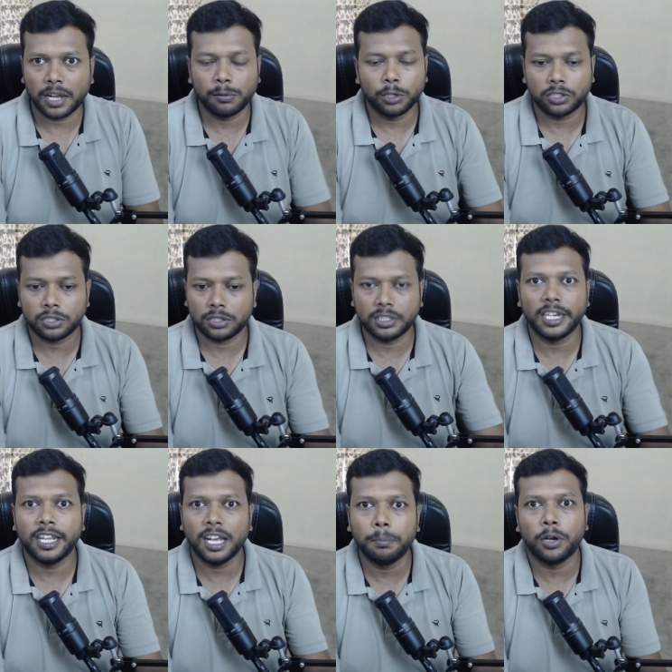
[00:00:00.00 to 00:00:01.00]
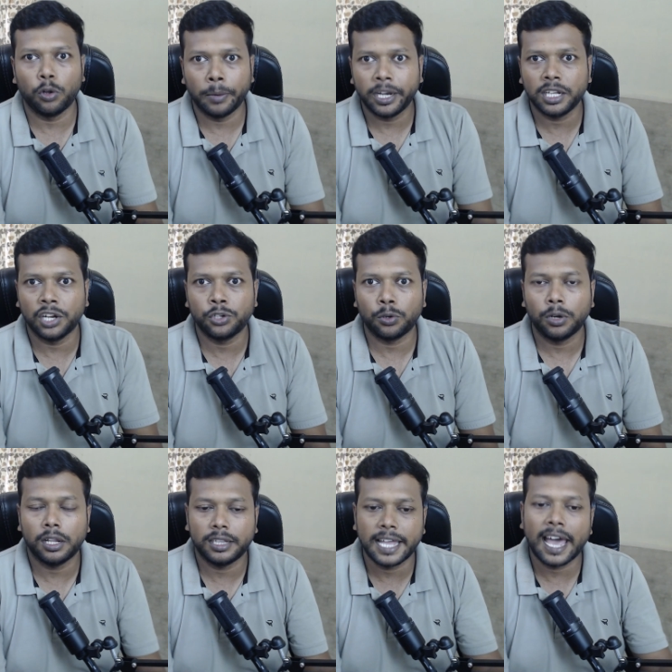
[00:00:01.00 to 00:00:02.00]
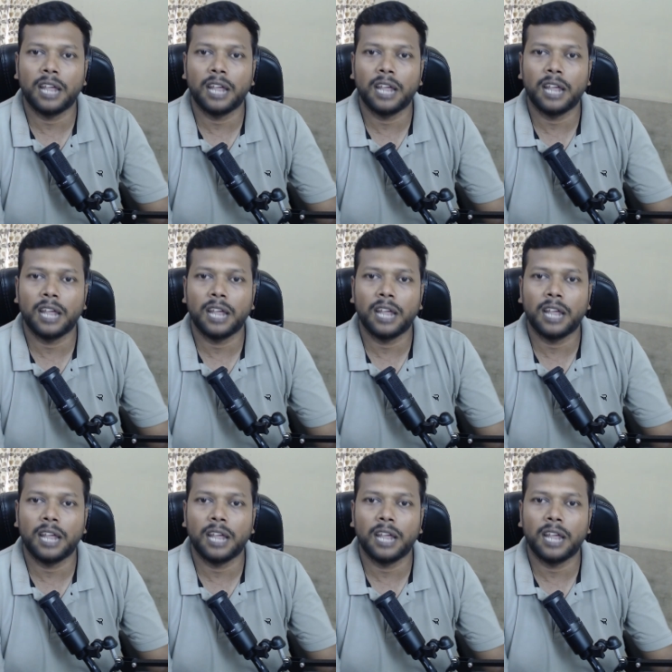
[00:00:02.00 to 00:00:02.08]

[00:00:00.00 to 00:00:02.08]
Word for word: I was setting up a domain controller there.